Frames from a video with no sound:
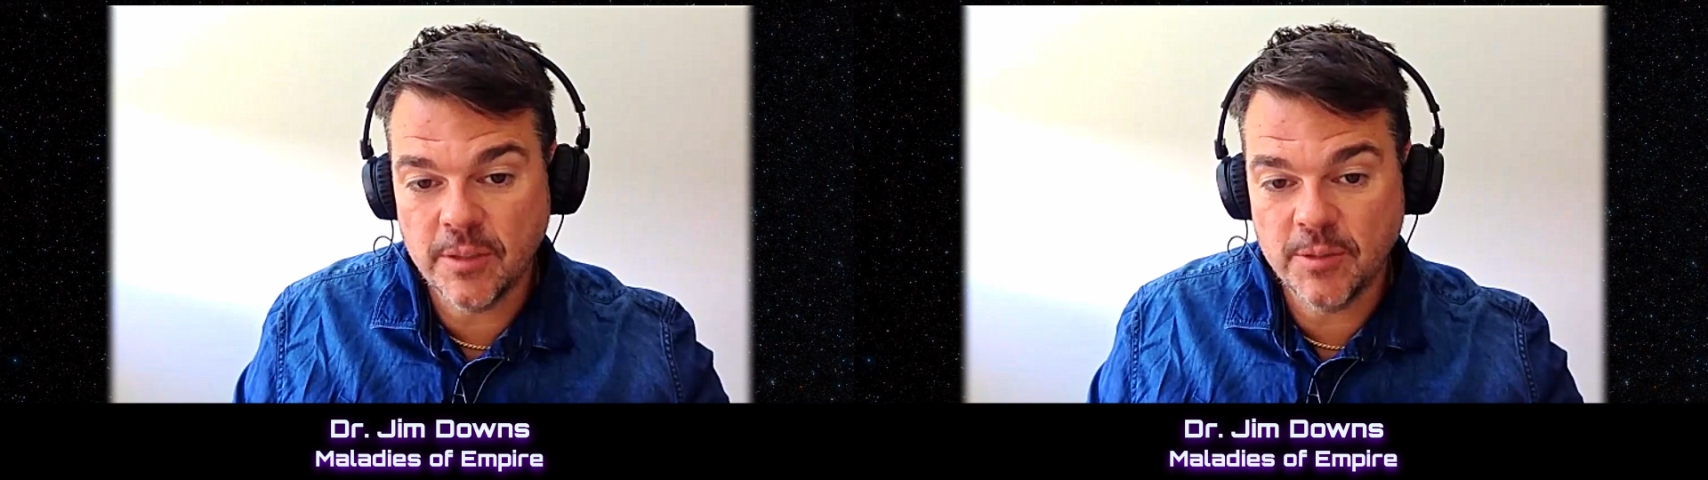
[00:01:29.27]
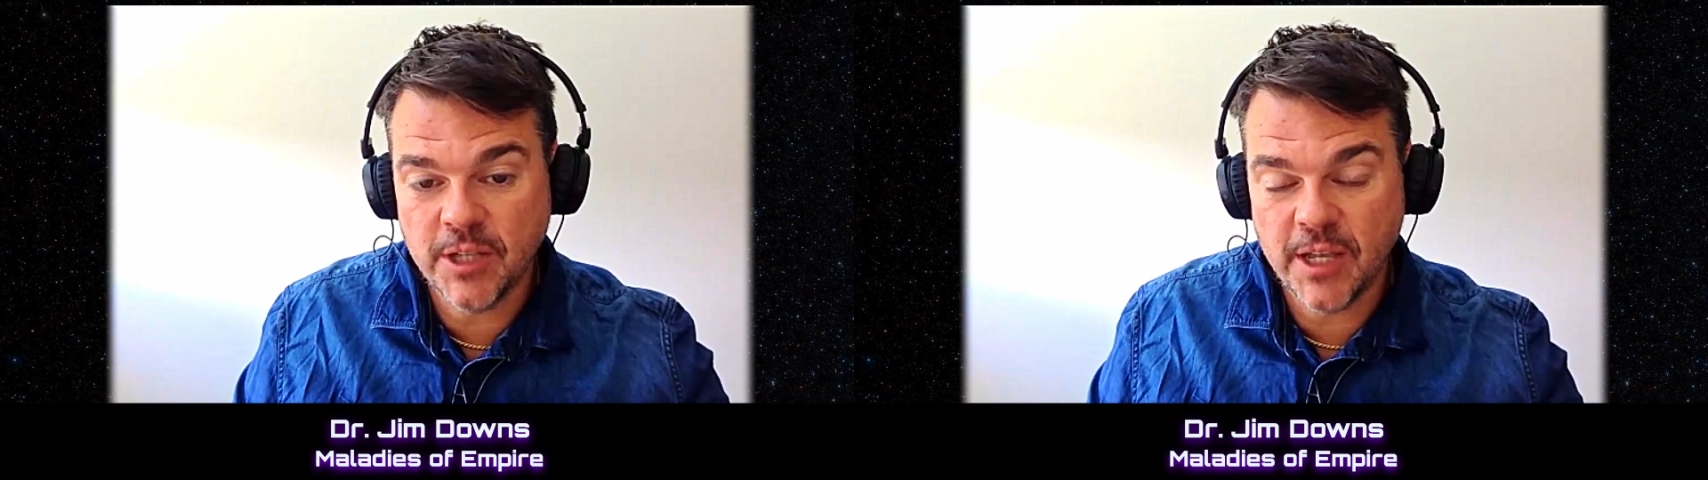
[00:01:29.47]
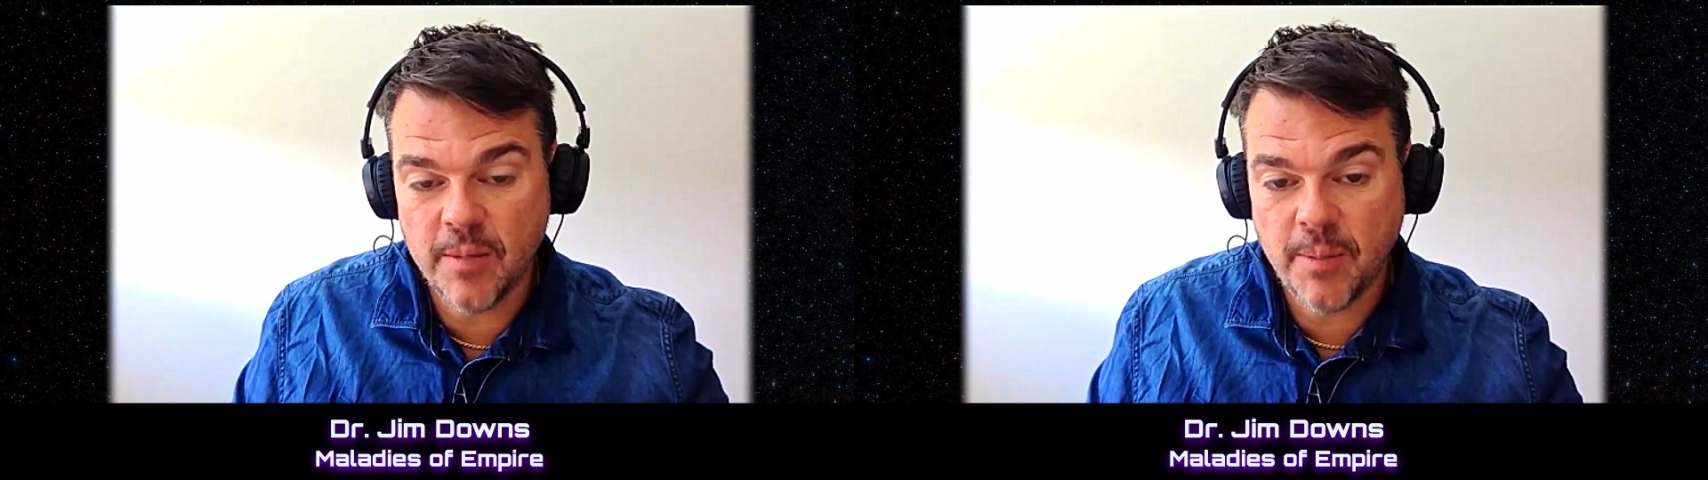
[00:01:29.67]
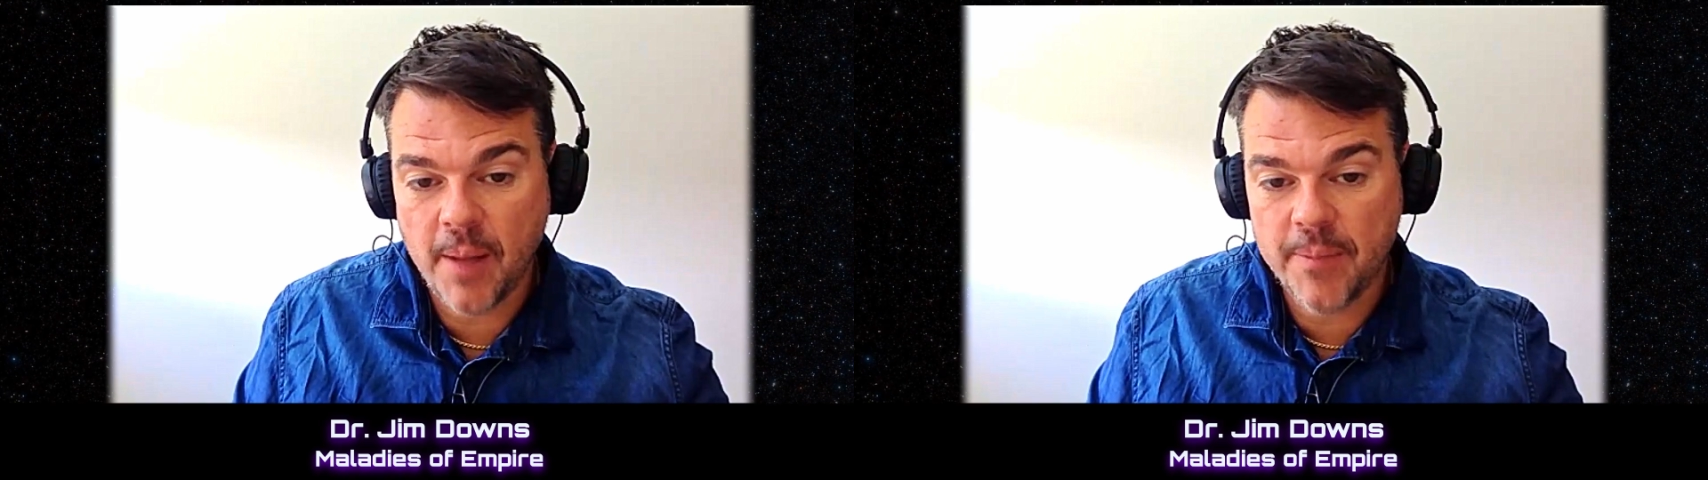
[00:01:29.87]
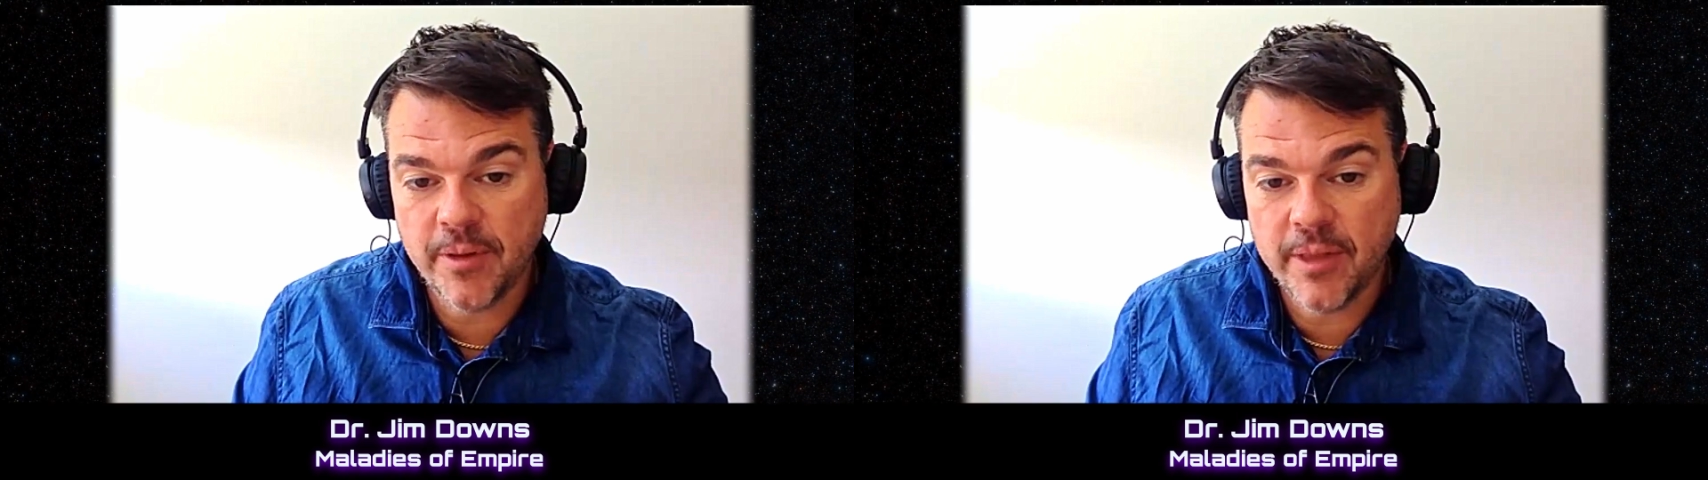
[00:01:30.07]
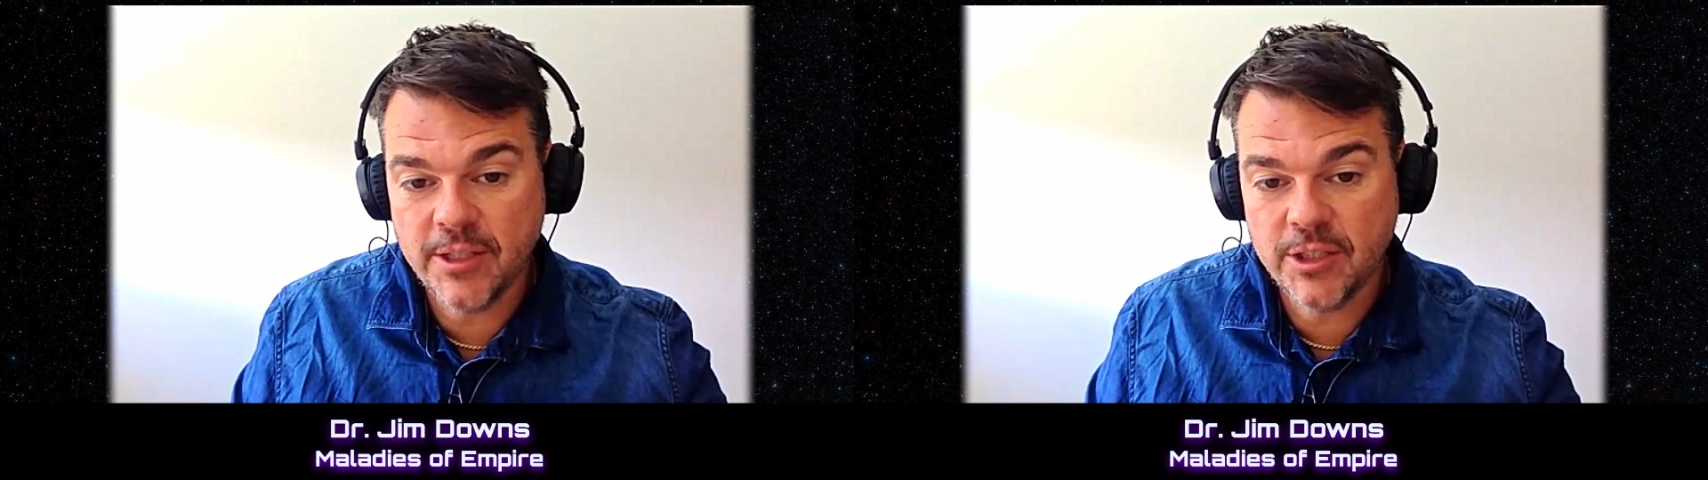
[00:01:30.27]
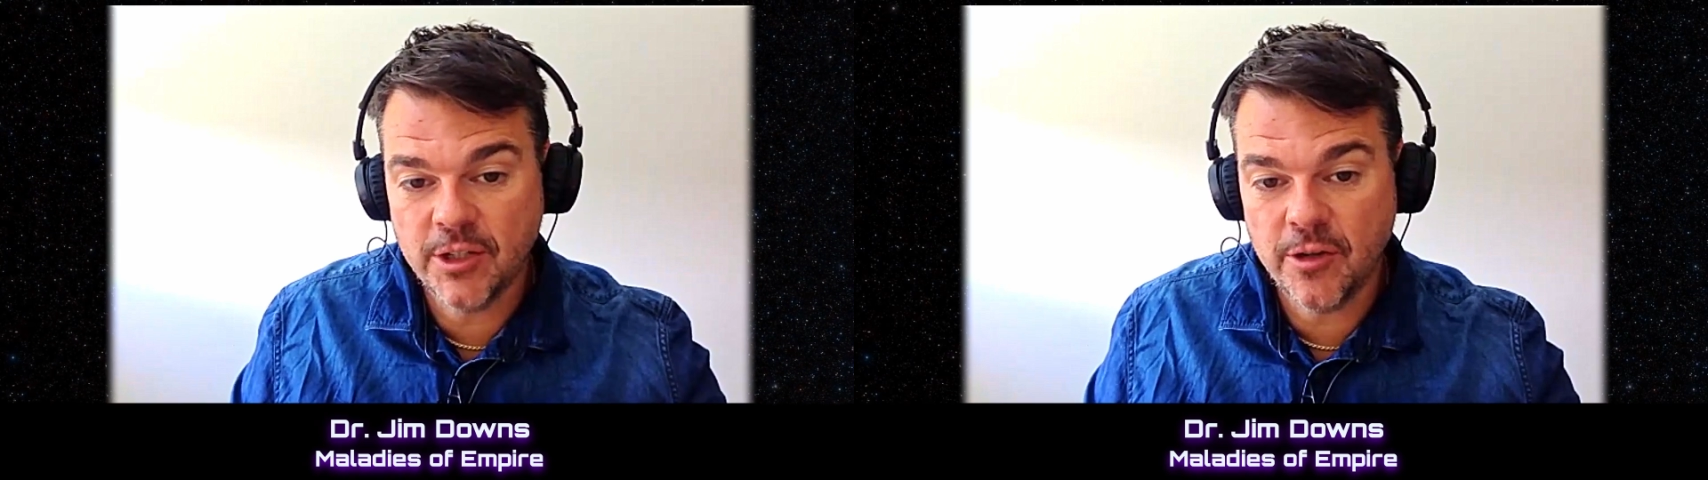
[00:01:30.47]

subjugated population,